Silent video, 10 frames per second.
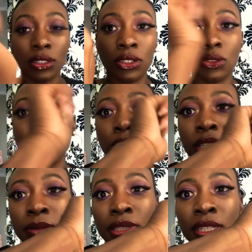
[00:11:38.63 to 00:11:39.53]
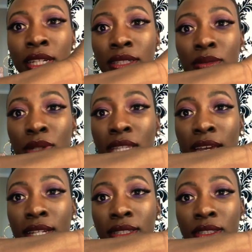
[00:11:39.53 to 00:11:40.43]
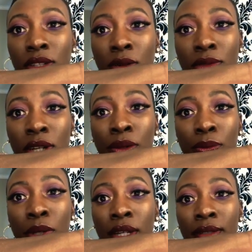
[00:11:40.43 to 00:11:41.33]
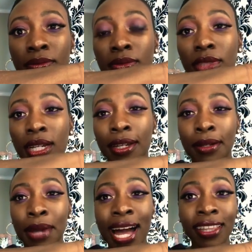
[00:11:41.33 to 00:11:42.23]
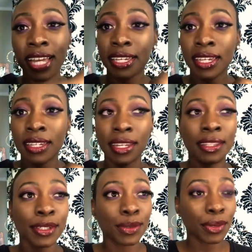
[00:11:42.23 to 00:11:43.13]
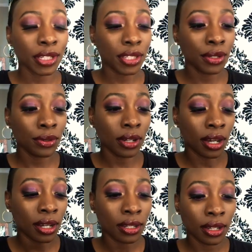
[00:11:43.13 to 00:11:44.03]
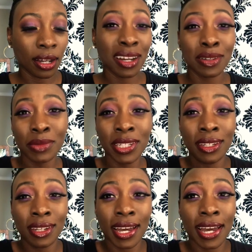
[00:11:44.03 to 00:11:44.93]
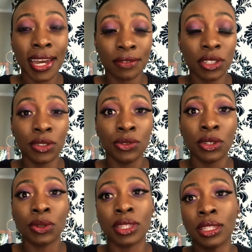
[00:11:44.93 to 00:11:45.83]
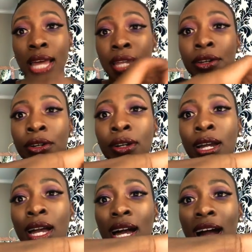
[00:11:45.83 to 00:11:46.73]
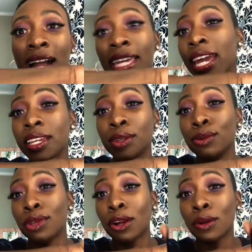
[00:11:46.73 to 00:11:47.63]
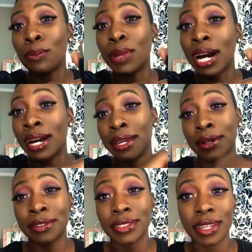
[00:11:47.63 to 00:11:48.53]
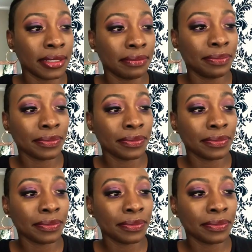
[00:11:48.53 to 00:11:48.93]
do lipsticks, but that is Dope Taupe. I like it. It looks pretty cute on me. I have to use it with a liner. I can't use her by herself.